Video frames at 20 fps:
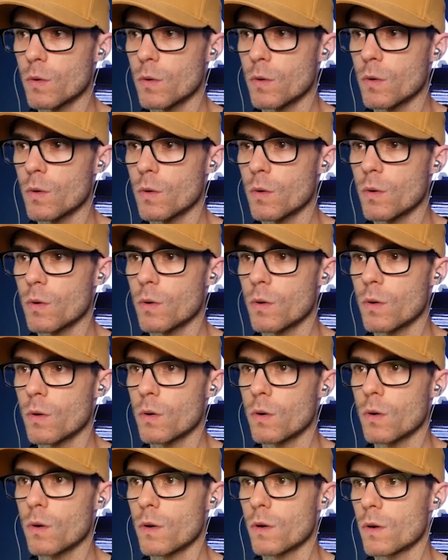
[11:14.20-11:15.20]

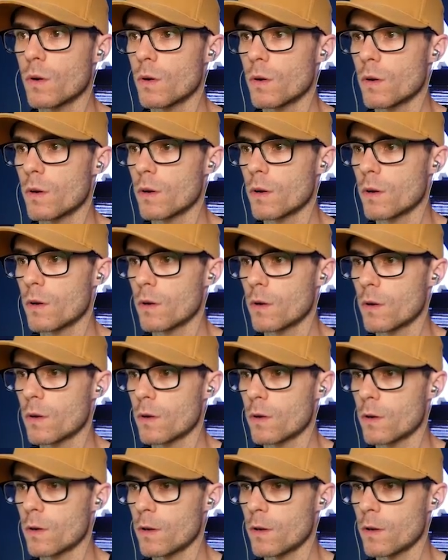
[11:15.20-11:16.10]
Nobody speaks.